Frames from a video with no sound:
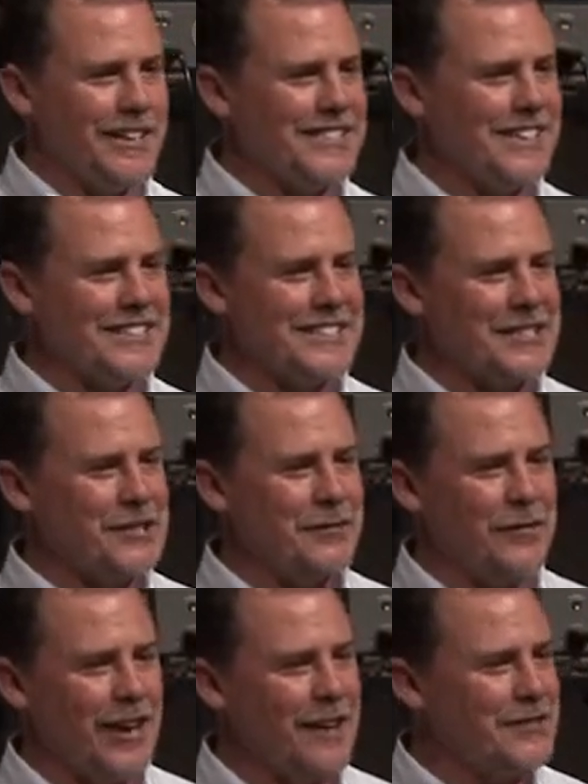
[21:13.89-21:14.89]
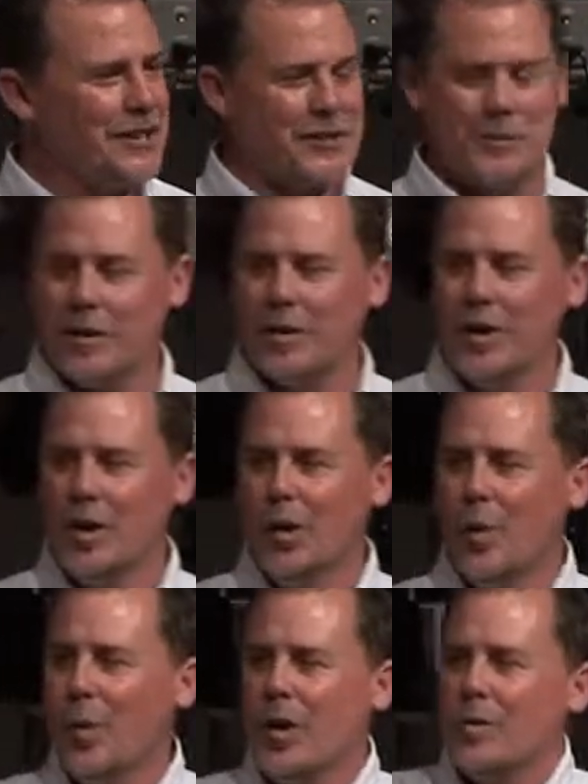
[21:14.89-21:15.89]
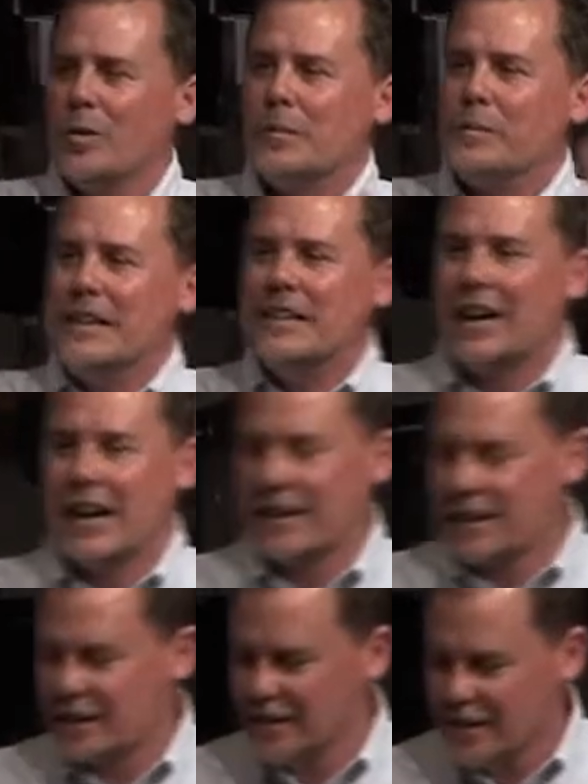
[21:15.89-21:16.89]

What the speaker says: Isaiah 65 talks about what it would be like.